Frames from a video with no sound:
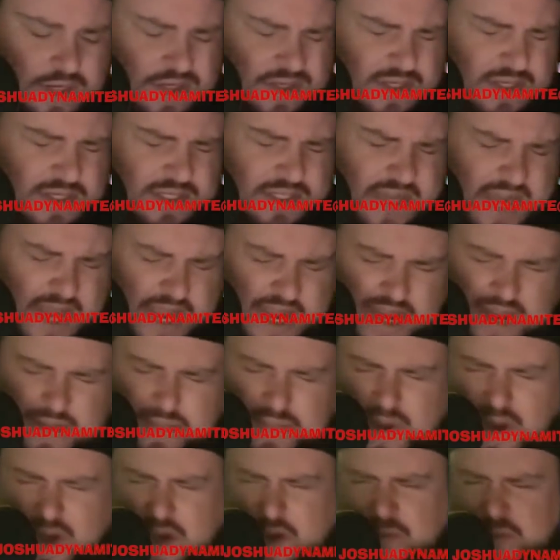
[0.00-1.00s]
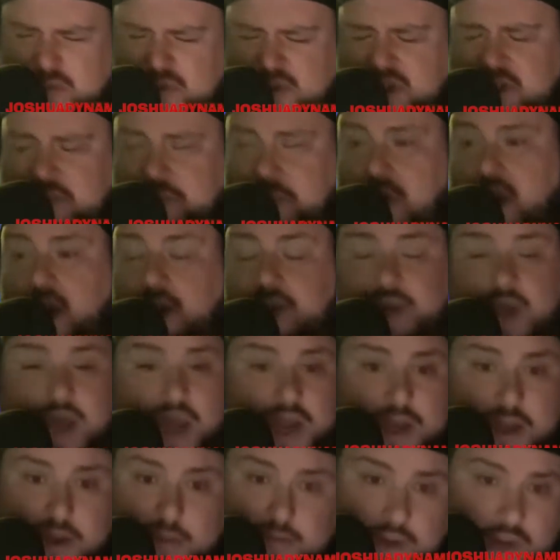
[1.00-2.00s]
Does anybody respect
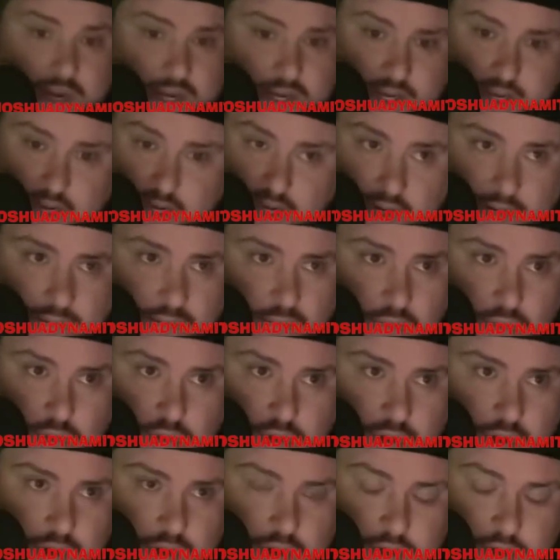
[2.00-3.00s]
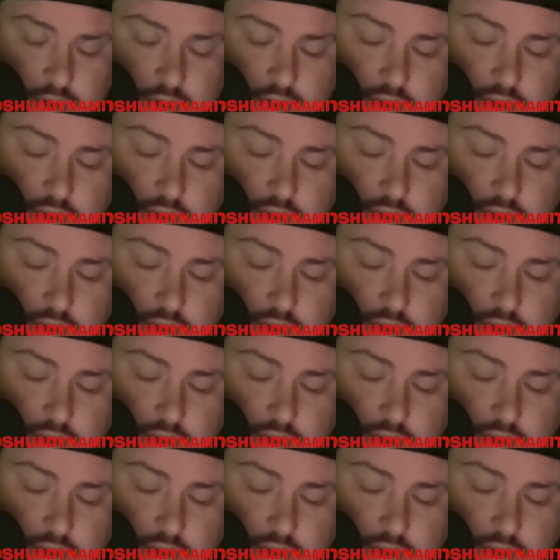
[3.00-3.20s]
anybody anymore?